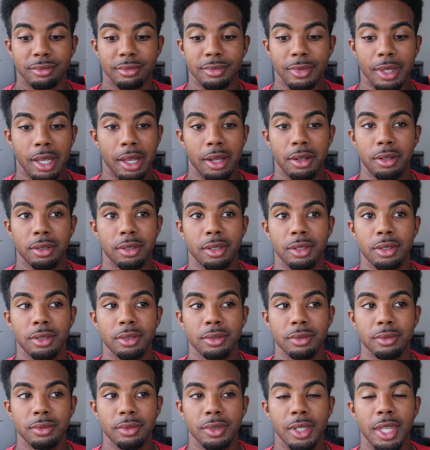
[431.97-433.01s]
I don't
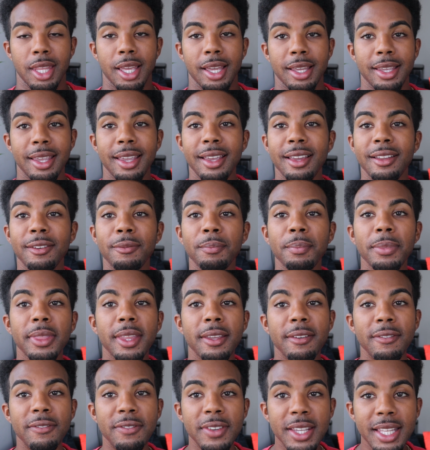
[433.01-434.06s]
know. Again,
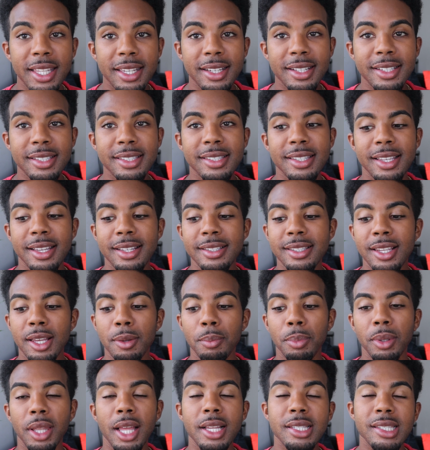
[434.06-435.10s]
Venus is
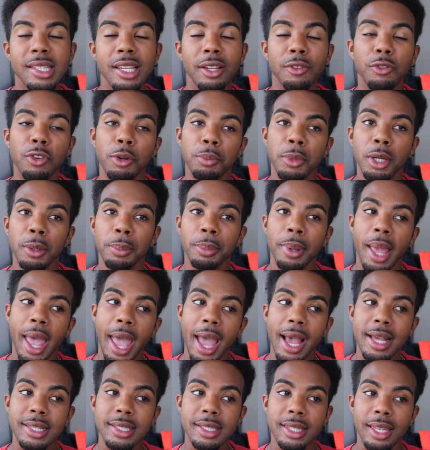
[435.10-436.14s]
a blessing from your
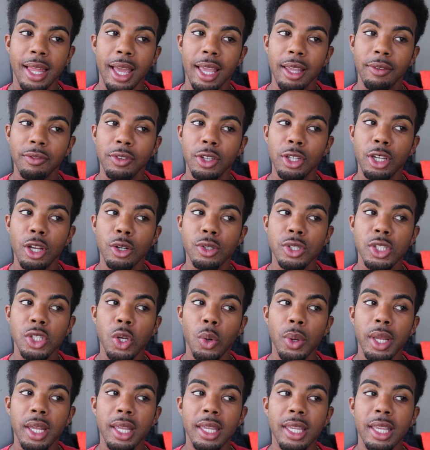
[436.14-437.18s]
past life, you know,
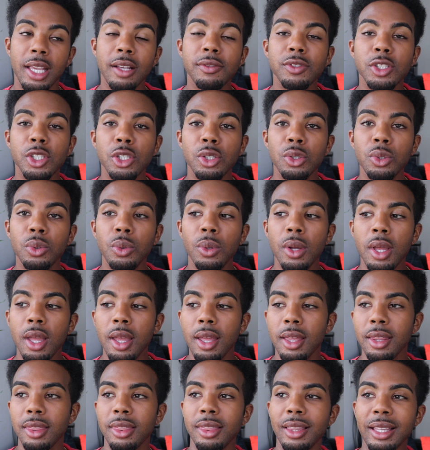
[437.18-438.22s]
so it gives you
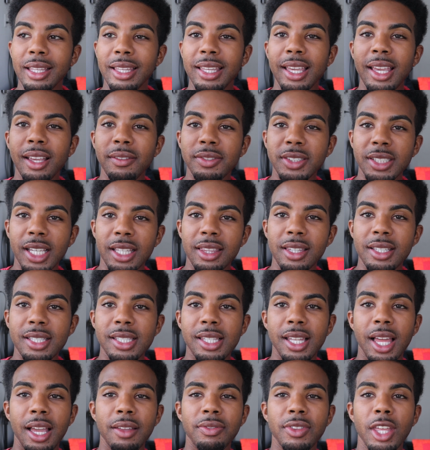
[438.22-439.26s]
gifts in
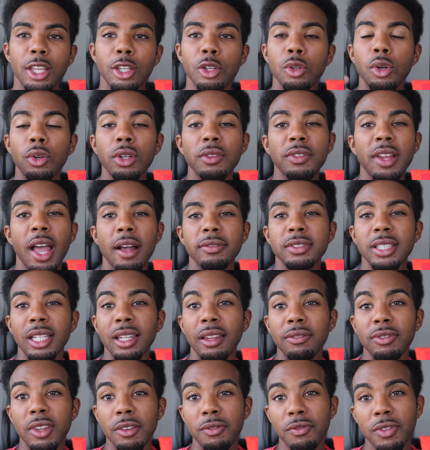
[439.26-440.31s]
this life that you don't even have to
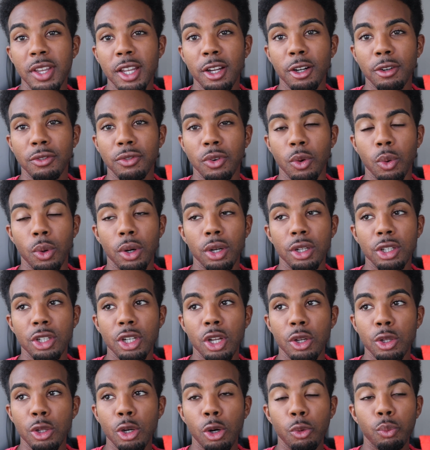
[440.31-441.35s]
lift a finger for. You
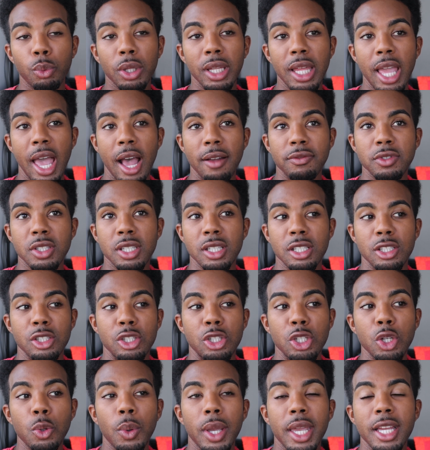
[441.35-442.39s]
know, you don't really have to
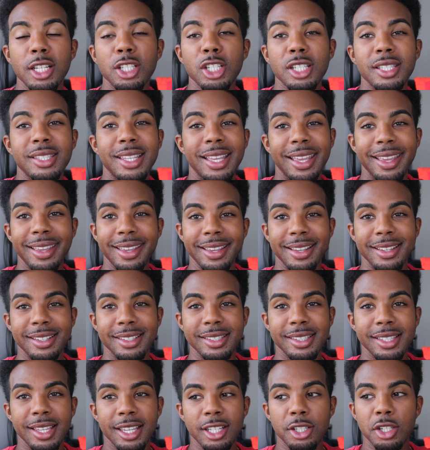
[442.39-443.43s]
do it. It just
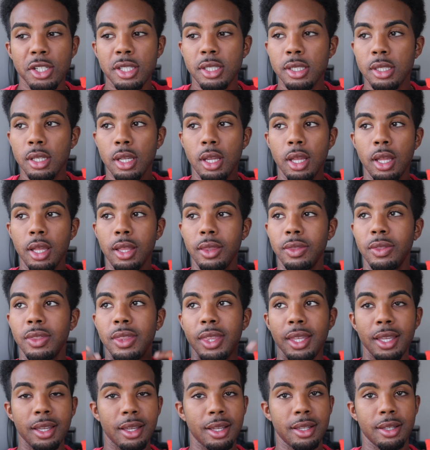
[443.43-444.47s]
is. It
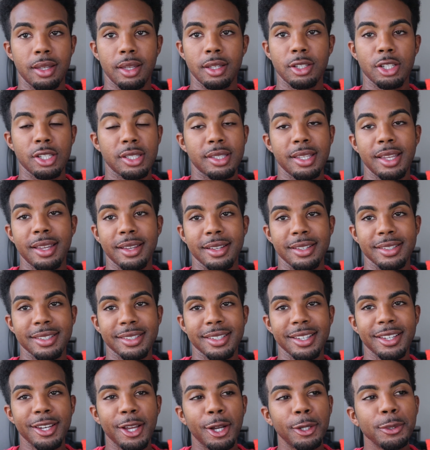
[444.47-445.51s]
just is,
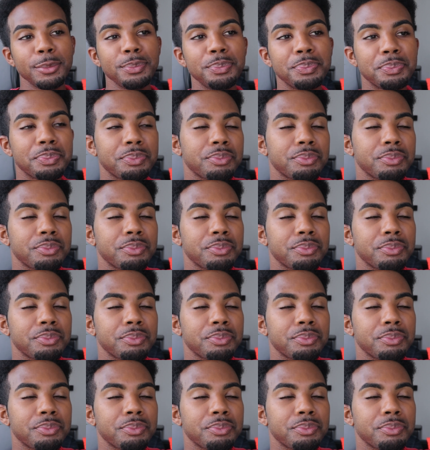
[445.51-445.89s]
you know?